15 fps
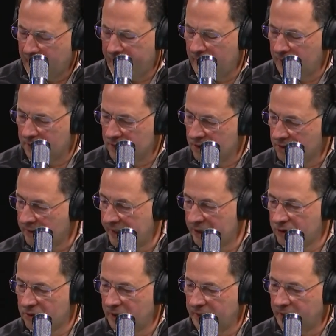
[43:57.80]
Heavy in a
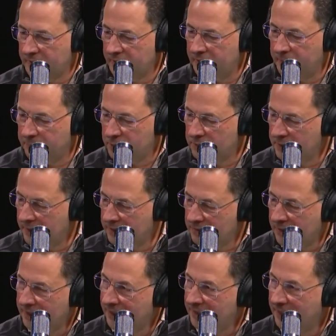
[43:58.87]
stretch, trying to get
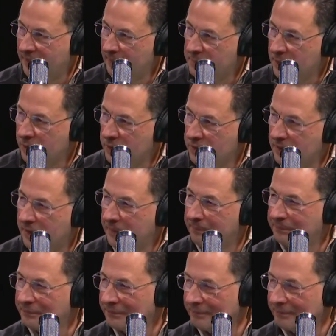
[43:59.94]
the hips loosened up.